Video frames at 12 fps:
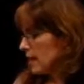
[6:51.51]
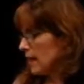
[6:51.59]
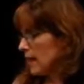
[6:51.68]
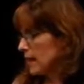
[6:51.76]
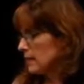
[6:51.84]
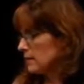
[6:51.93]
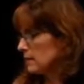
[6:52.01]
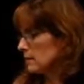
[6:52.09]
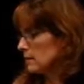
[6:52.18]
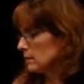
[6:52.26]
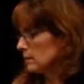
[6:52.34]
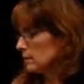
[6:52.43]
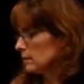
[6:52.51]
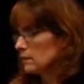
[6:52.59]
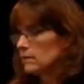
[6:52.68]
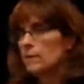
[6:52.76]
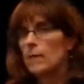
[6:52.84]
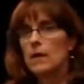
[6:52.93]
And
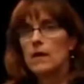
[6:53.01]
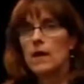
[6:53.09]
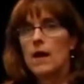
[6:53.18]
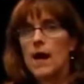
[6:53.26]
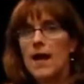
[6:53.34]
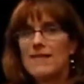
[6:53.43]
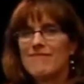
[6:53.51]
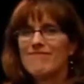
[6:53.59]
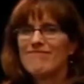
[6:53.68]
uh,